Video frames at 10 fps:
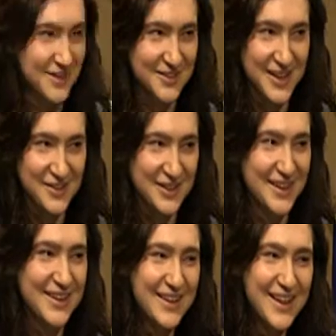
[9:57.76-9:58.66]
Slavin
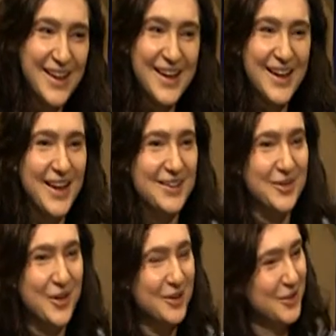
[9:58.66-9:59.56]
is
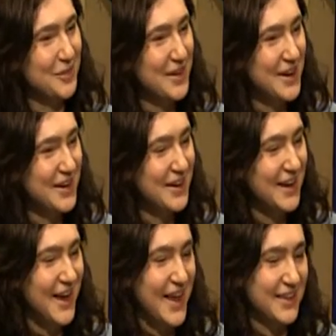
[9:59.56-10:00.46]
going to be there,
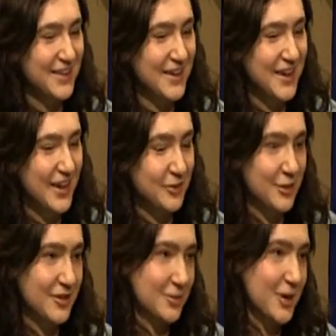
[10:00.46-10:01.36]
and as well
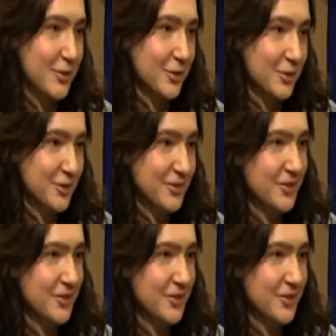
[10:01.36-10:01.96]
as Mary Bruce.